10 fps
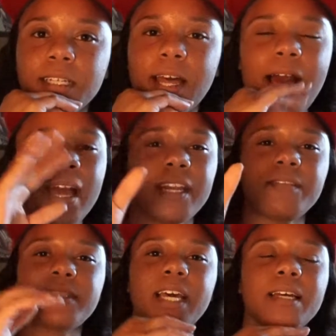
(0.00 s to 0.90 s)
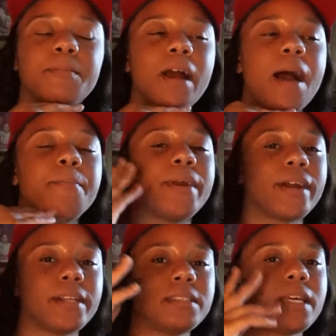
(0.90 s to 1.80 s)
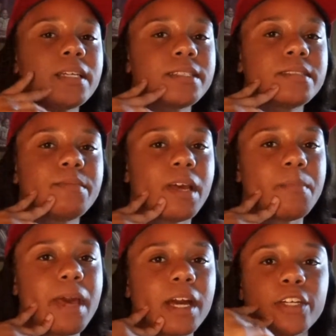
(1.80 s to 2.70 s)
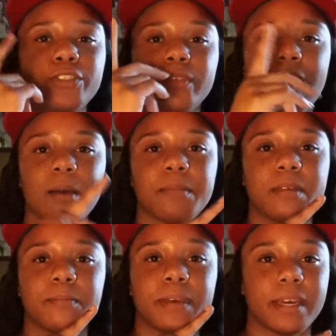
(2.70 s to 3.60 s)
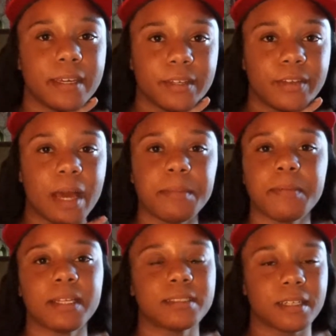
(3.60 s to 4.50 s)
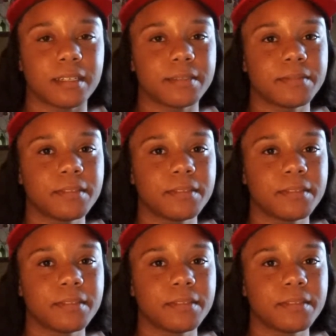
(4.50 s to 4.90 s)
Like, I didn't even text, but I barely text this man back. Because you got me bent. You got me messed up.